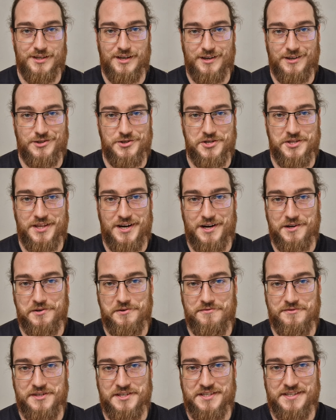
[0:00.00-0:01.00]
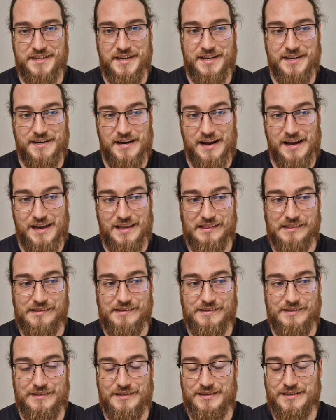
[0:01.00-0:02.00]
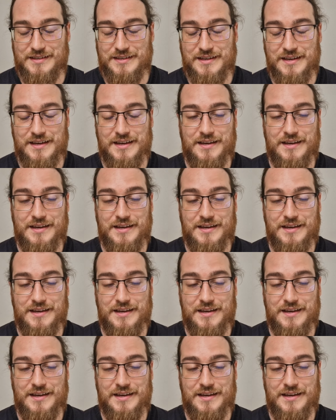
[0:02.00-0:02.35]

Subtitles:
Regidrago V-Star and the